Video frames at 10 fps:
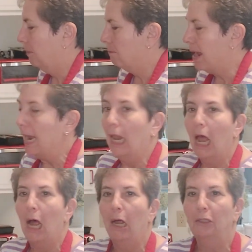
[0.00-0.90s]

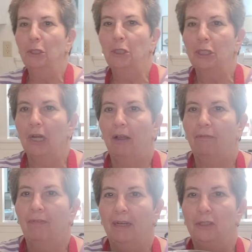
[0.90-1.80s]
melange
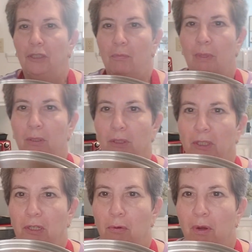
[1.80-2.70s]
of
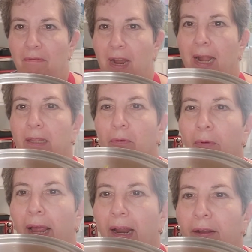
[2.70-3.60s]
vegetables. So we've got the
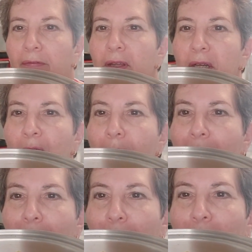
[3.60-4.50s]
red of the
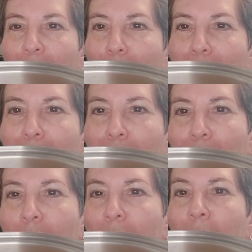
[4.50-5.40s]
tomatoes, green
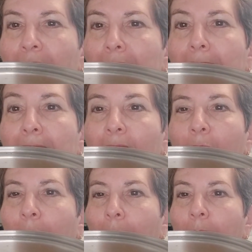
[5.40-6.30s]
from zucchini
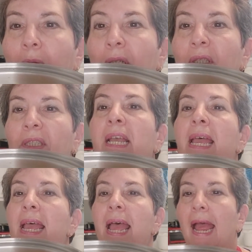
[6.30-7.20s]
and peppers,
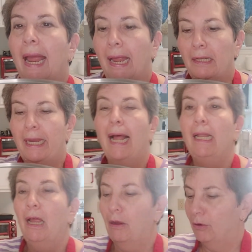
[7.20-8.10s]
and
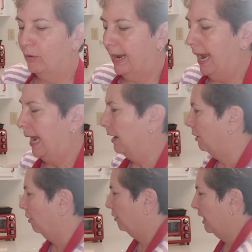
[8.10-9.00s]
yellow and
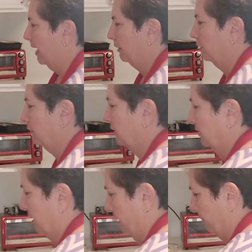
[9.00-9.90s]
all that good
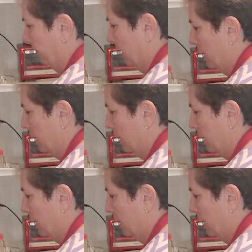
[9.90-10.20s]
stuff.